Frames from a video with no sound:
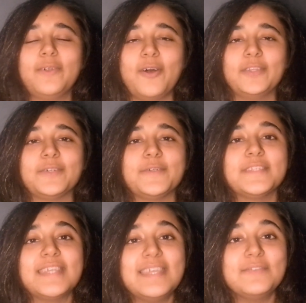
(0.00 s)
authors,
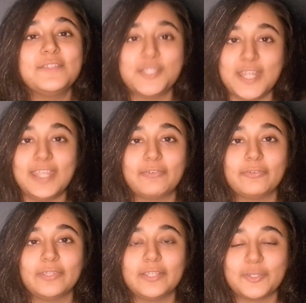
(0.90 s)
even J.K. Rowling